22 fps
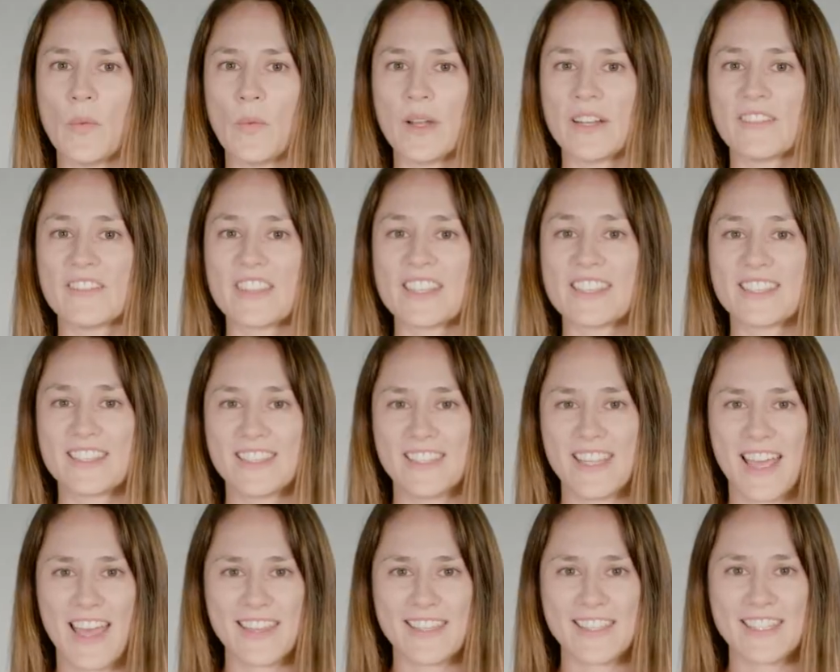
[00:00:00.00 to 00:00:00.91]
One of the
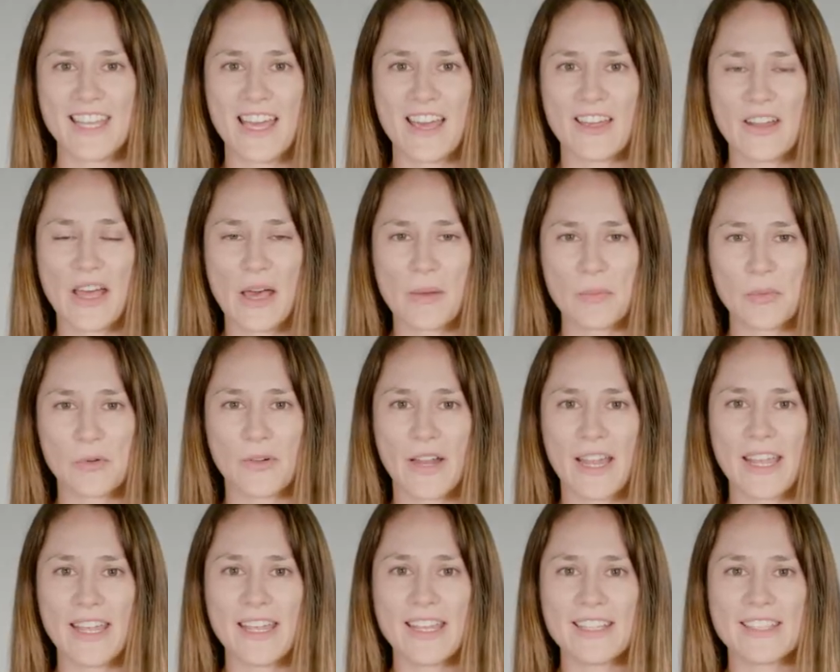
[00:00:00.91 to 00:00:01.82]
standout
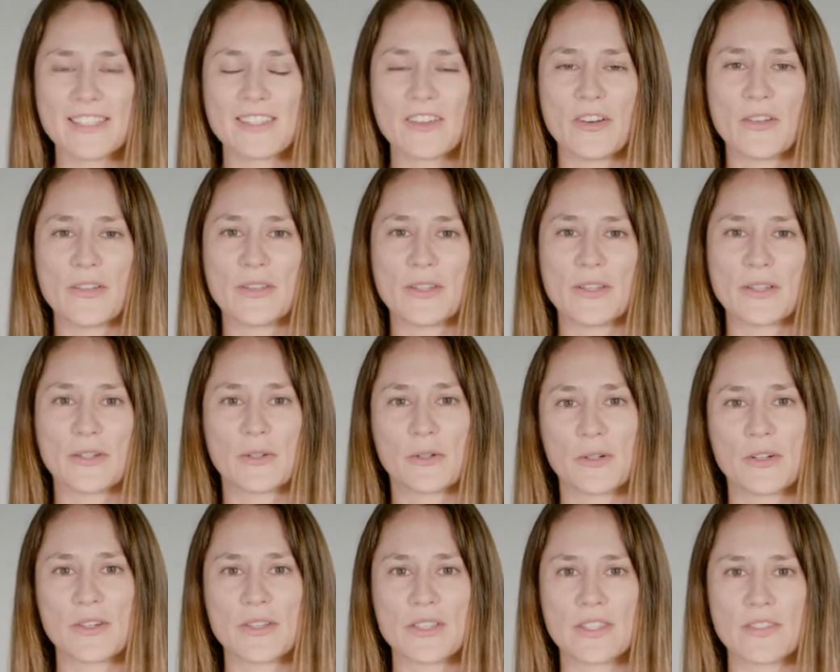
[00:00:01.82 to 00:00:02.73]
upgrades on the
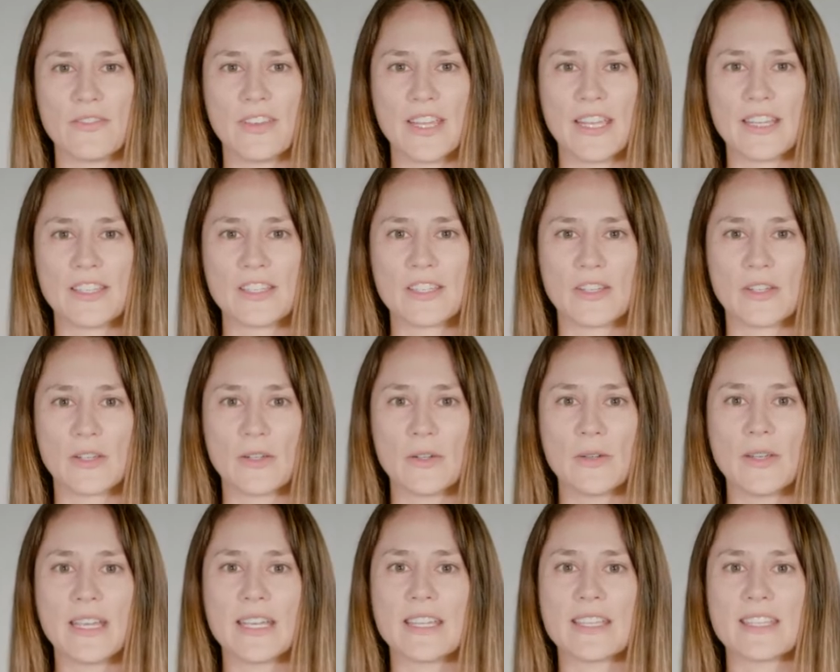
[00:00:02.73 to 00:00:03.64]
Cruz
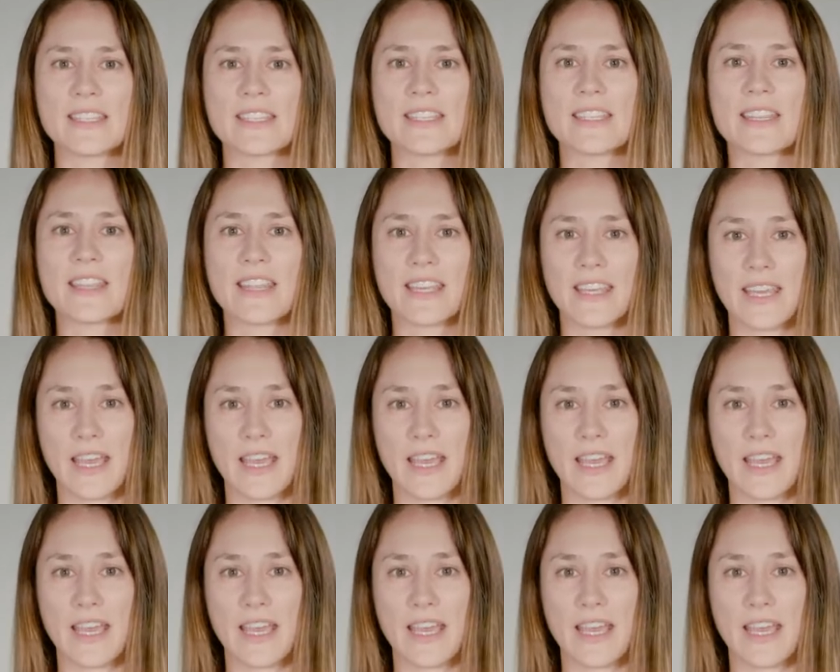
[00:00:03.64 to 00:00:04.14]
V2 is the